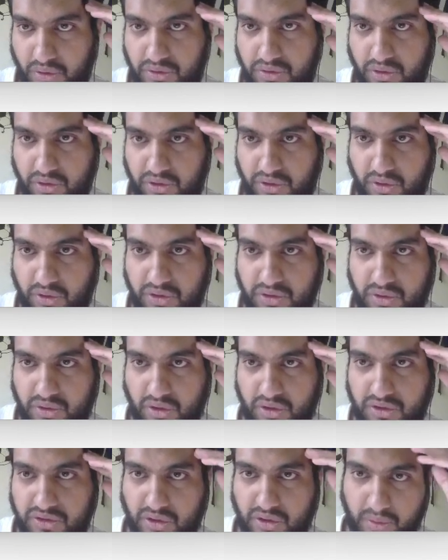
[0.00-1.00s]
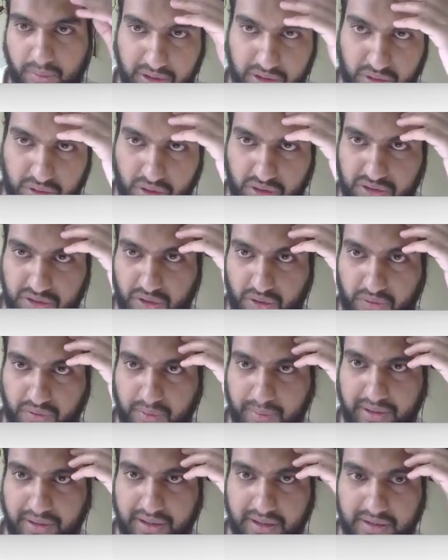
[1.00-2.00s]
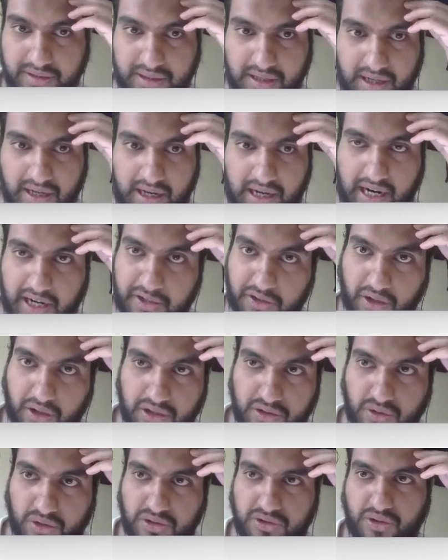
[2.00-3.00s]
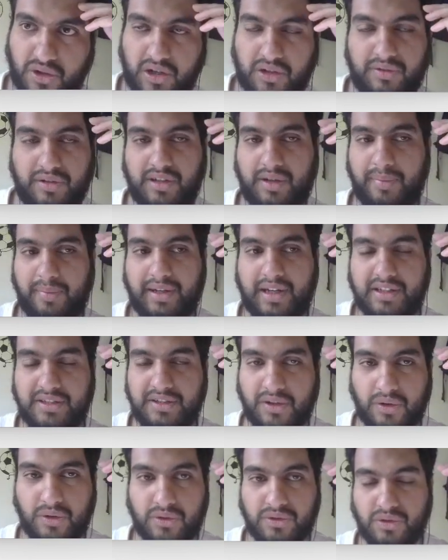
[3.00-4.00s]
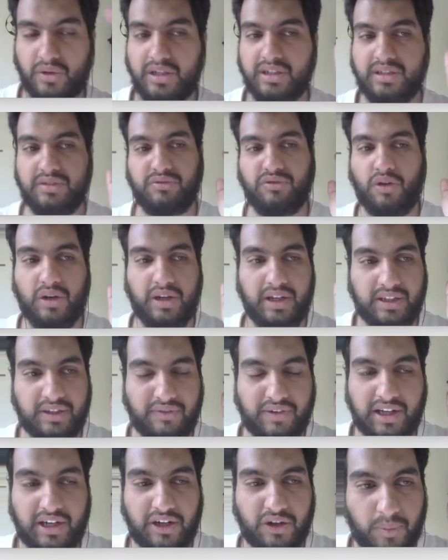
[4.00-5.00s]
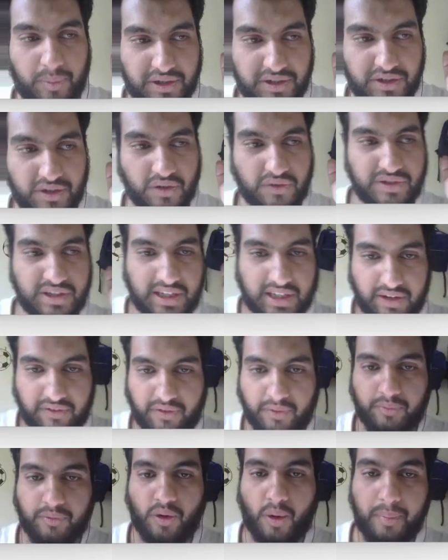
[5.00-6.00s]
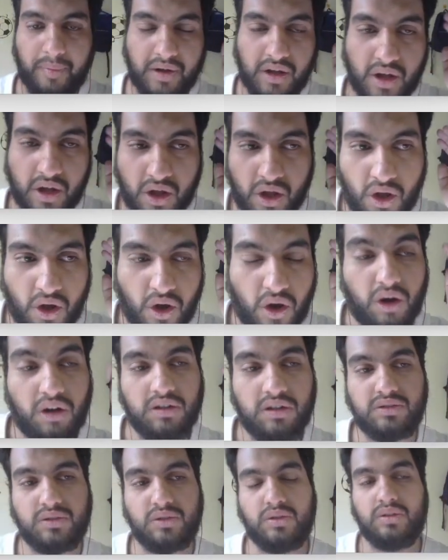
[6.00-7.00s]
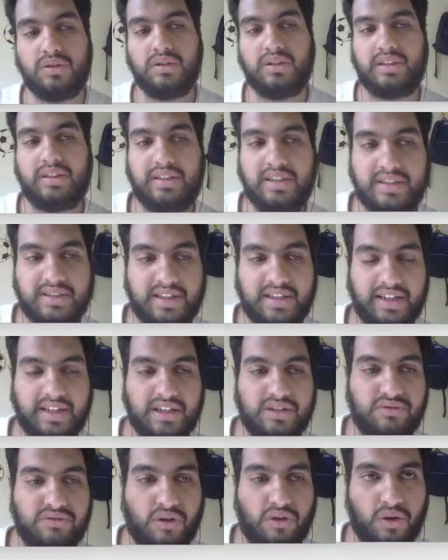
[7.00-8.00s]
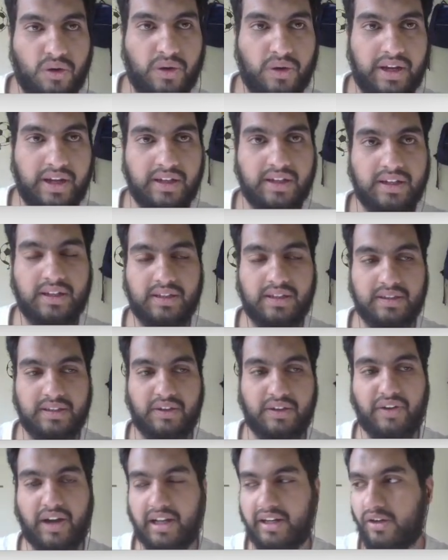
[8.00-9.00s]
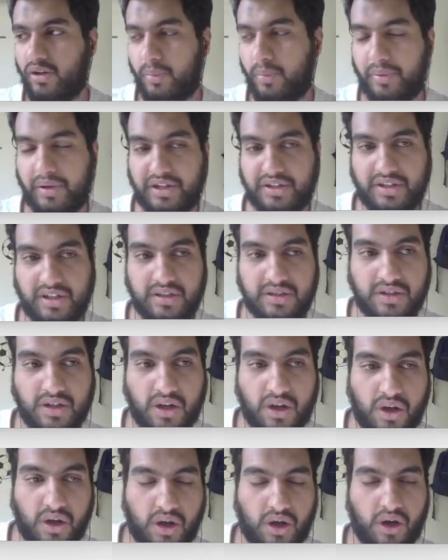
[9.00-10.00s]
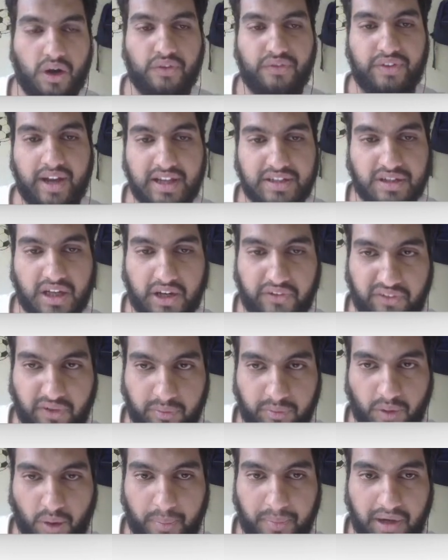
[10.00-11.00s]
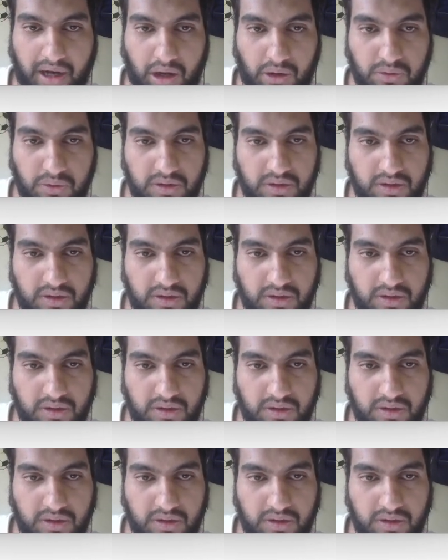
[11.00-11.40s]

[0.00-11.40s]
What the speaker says: So Q is equal to 0, B is equal to 0 will be this, and Q is equal to 0, it will remain as 0. So it's following the valid operation of JK flip-flop. Also, this thing is following the valid operations of a SR flip-flop. How?